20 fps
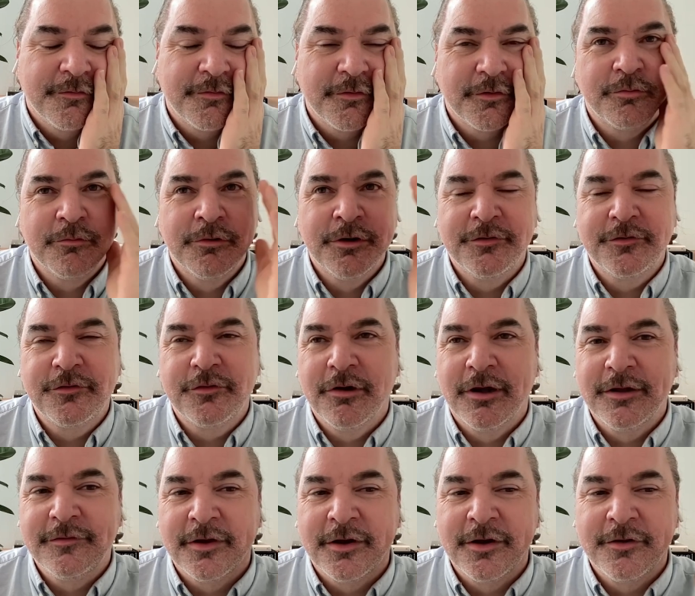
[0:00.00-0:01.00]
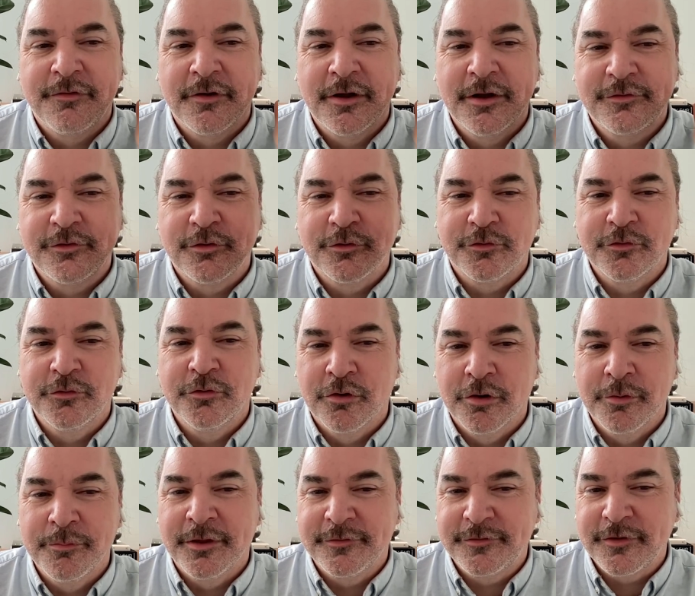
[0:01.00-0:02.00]
first one is to identify a social
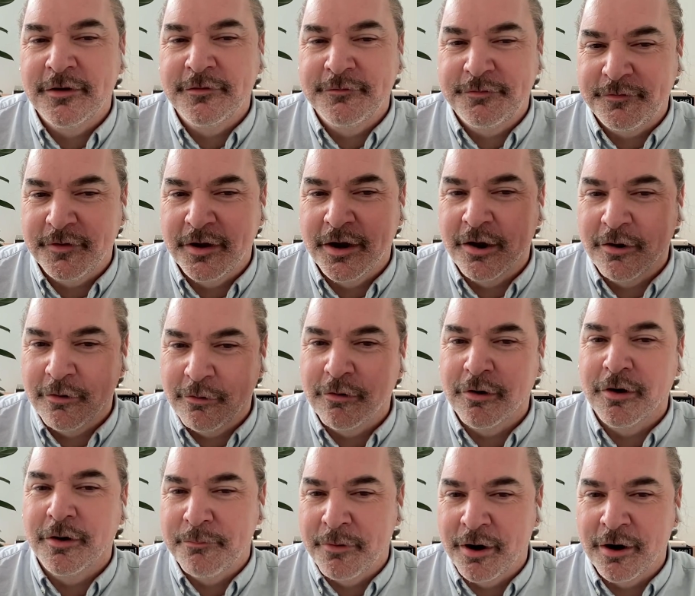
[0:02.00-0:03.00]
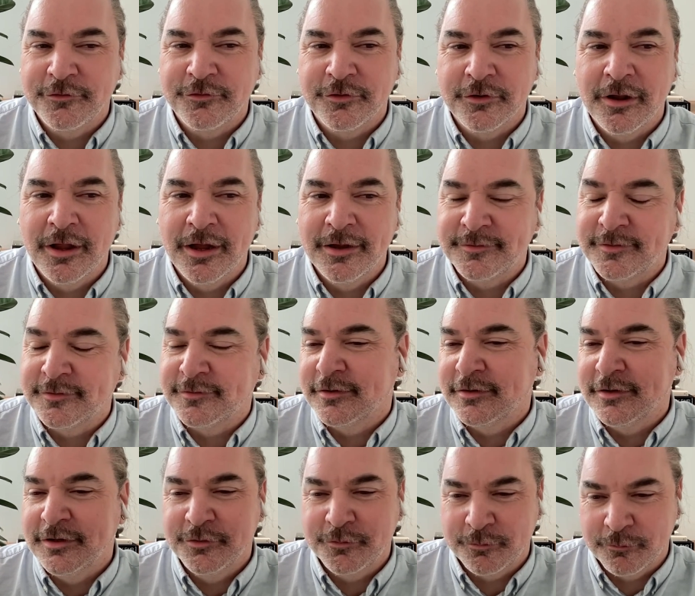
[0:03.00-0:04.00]
norm that's unfair or it marginalizes
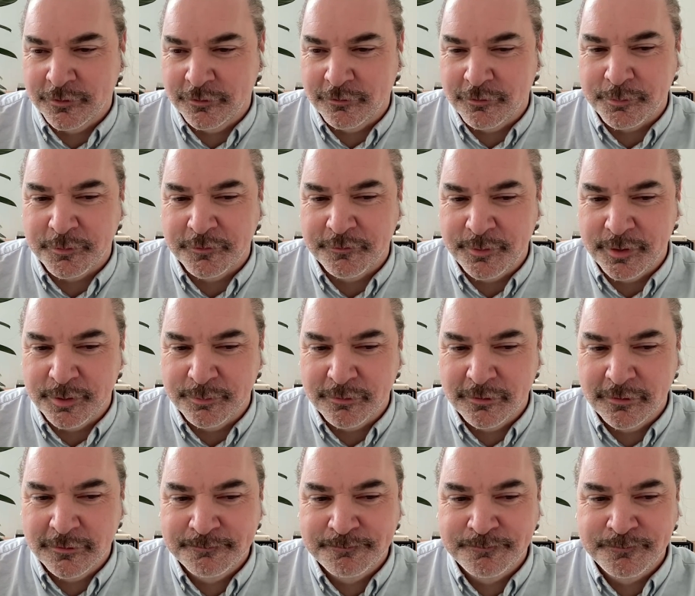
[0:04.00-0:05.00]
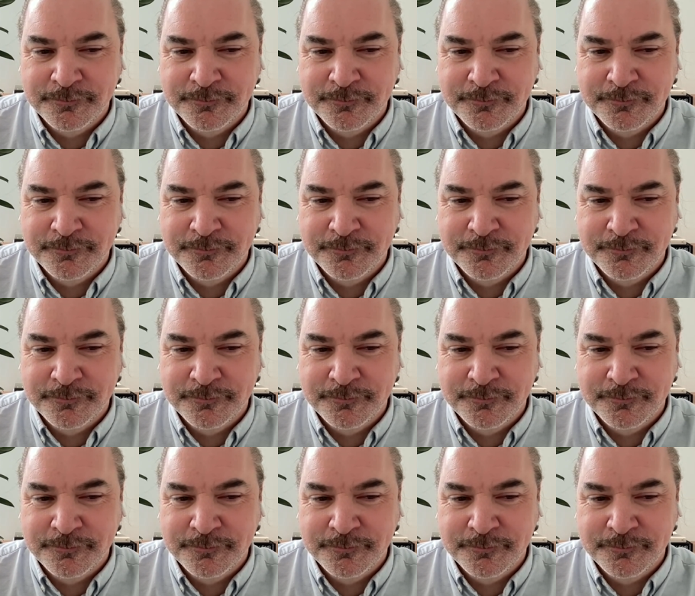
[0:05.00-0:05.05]
at least one group of people.